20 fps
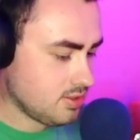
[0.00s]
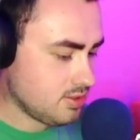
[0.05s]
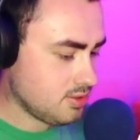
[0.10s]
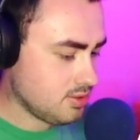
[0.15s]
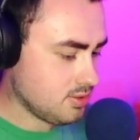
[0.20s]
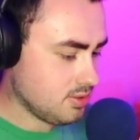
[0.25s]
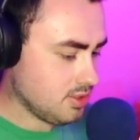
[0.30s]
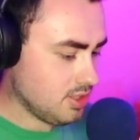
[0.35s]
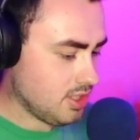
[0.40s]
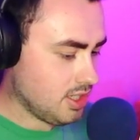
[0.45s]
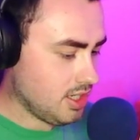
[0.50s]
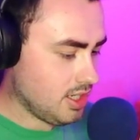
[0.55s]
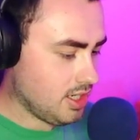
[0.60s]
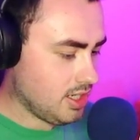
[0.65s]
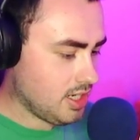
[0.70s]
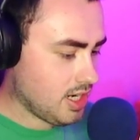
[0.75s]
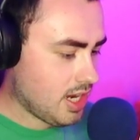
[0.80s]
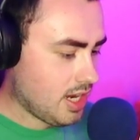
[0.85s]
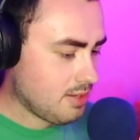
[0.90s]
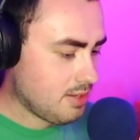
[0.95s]

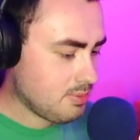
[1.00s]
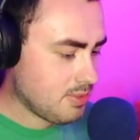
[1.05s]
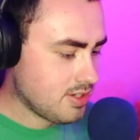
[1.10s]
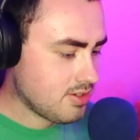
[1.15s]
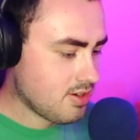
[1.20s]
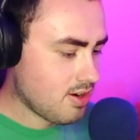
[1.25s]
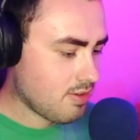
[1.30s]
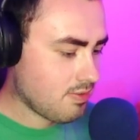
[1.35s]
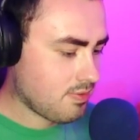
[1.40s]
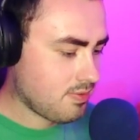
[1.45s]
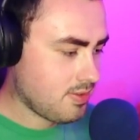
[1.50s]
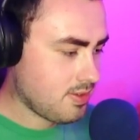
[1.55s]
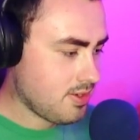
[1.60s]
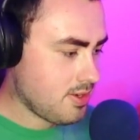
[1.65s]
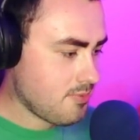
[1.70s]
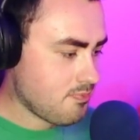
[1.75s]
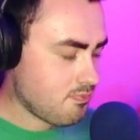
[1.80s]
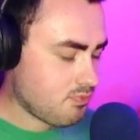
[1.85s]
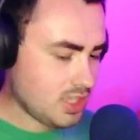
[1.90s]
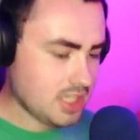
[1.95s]
Whoa, and we're off.
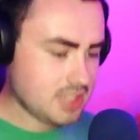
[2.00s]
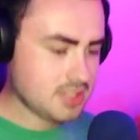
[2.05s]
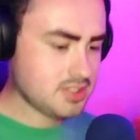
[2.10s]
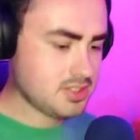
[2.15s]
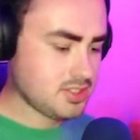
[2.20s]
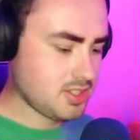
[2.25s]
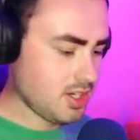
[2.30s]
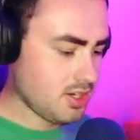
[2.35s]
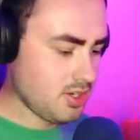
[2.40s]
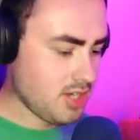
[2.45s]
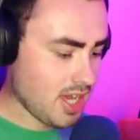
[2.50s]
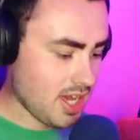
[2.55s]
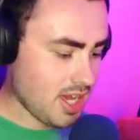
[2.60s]
So yeah.